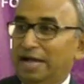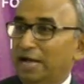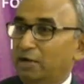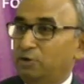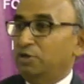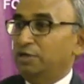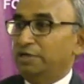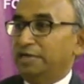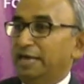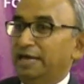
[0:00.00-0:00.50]
I
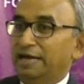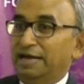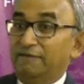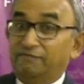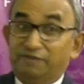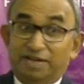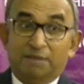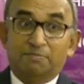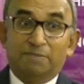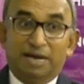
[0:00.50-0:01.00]
couldn't care, I've
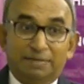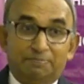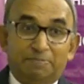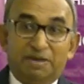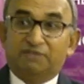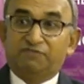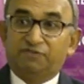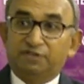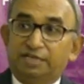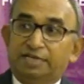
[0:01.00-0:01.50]
done my
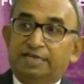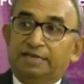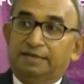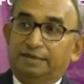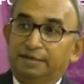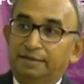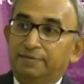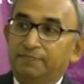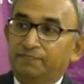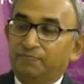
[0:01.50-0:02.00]
bit for the day,
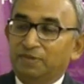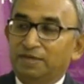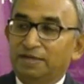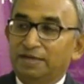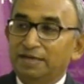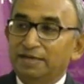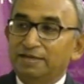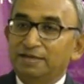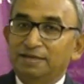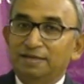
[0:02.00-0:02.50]

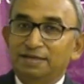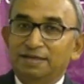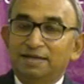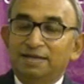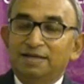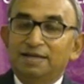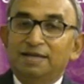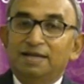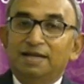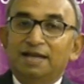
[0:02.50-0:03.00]
right?
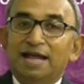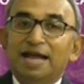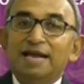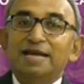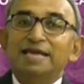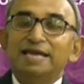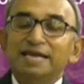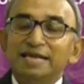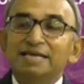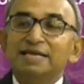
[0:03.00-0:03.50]
And
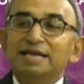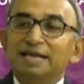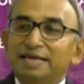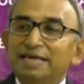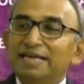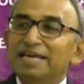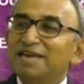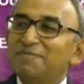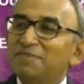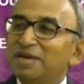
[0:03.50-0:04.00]
he
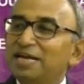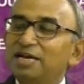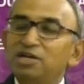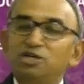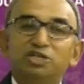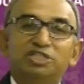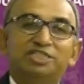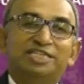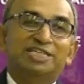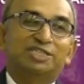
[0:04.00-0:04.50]
gave me an
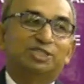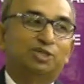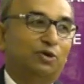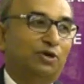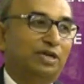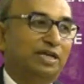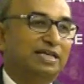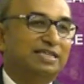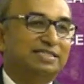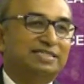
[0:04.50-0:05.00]
interesting
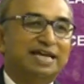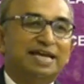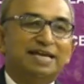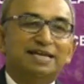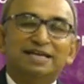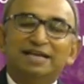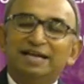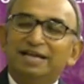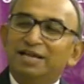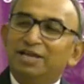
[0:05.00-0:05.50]
story. He said,
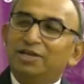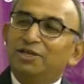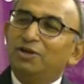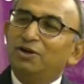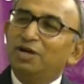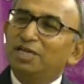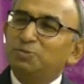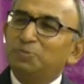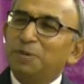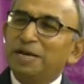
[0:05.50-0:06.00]

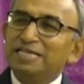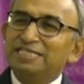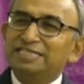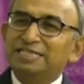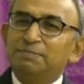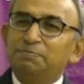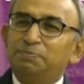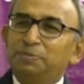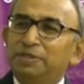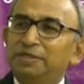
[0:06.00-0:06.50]
it's pretty
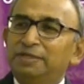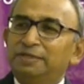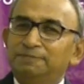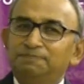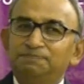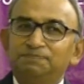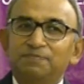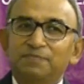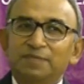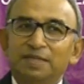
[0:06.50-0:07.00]
simple.
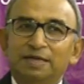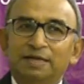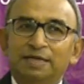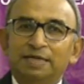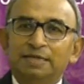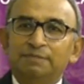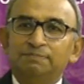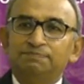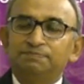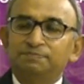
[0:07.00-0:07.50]

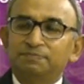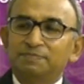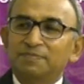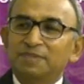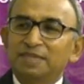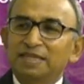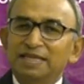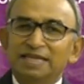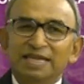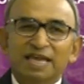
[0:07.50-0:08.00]

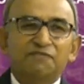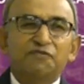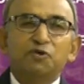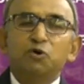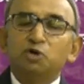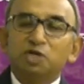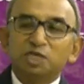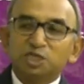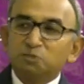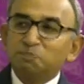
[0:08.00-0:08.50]
If you
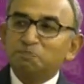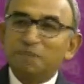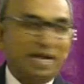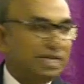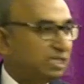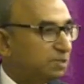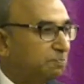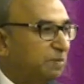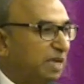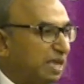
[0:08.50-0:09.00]

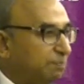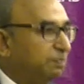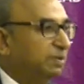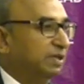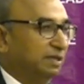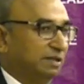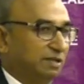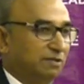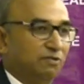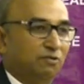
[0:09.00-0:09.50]
respect
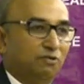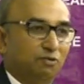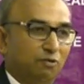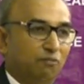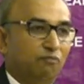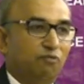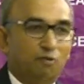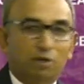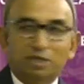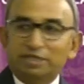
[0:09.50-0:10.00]
people
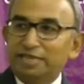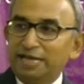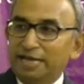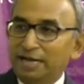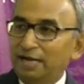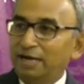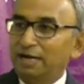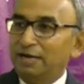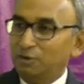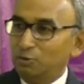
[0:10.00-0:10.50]
for what they
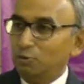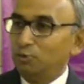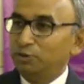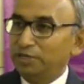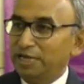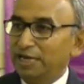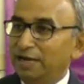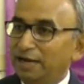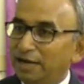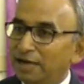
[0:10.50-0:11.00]
are and who
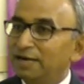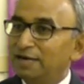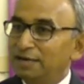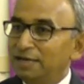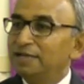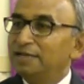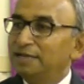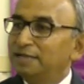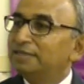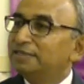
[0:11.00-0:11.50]
they are,
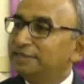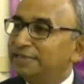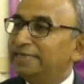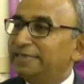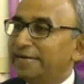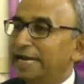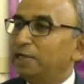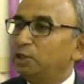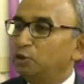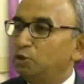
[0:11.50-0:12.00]
they
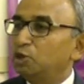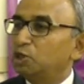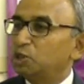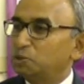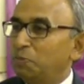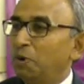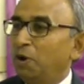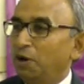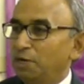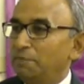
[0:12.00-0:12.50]
tend to
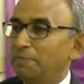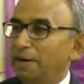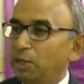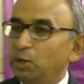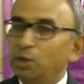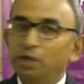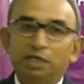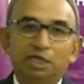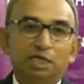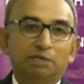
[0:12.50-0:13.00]
respond by
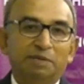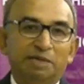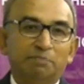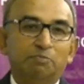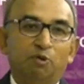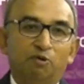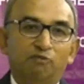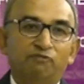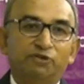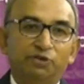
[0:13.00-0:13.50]
doing a little bit
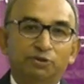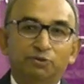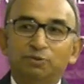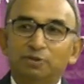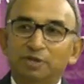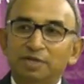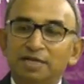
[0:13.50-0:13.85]
more for you.